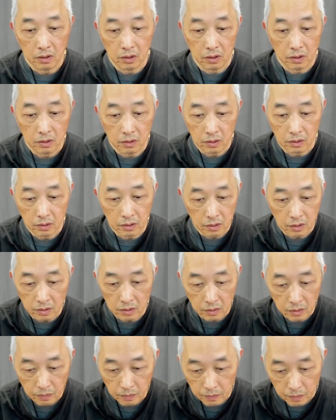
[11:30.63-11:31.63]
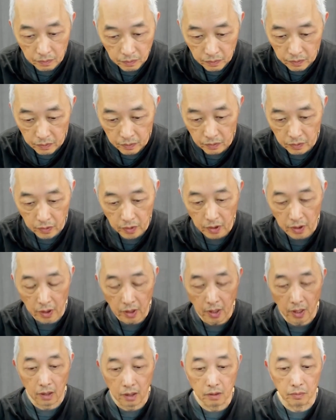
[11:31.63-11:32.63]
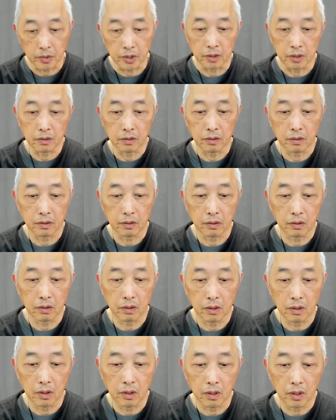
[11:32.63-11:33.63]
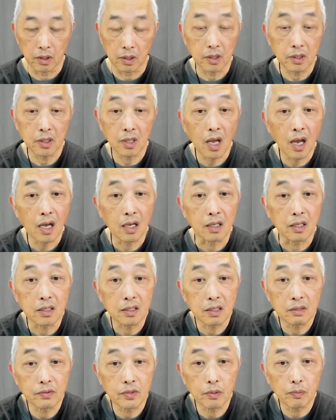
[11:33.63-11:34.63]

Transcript: element. He's not. He's a real person. He was a prince.